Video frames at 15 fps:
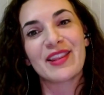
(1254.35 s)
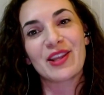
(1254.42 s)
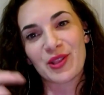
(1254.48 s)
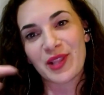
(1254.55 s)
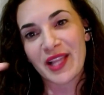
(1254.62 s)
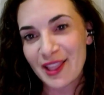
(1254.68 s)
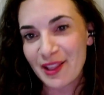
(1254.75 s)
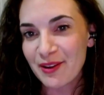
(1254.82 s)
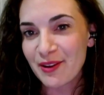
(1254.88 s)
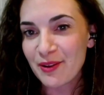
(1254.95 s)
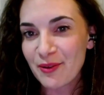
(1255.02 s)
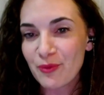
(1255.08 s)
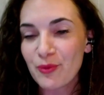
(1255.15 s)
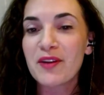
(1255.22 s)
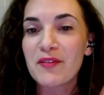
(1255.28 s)
they're like
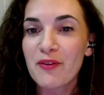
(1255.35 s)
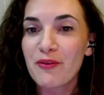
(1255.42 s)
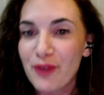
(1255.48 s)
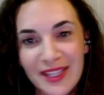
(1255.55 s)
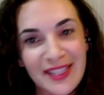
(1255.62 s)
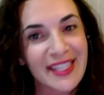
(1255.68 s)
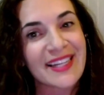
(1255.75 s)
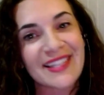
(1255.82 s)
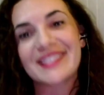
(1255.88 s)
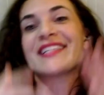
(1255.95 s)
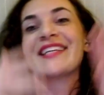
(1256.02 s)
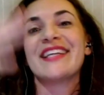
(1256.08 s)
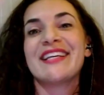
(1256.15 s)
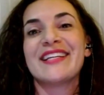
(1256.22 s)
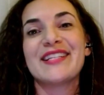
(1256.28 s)
one of the
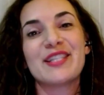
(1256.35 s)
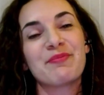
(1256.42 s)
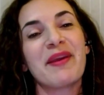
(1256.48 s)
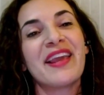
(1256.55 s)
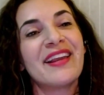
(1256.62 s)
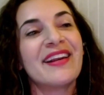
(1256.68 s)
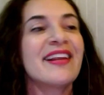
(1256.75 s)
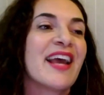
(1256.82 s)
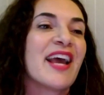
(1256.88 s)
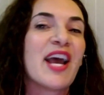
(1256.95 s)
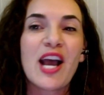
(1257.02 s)
friendliest in Spain.